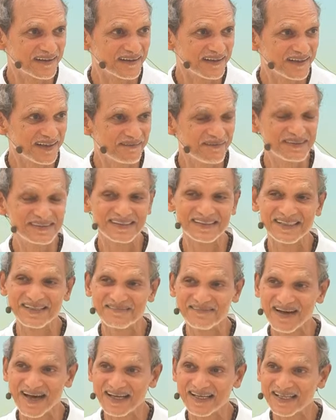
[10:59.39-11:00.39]
It was the
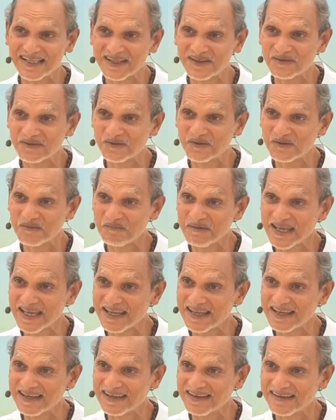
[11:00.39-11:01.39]
divine in and through
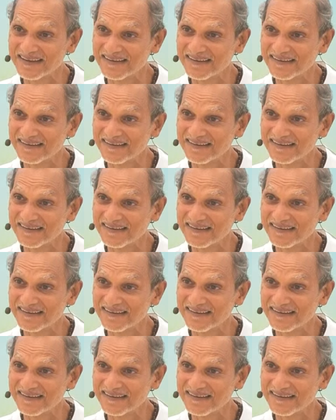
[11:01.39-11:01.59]
me.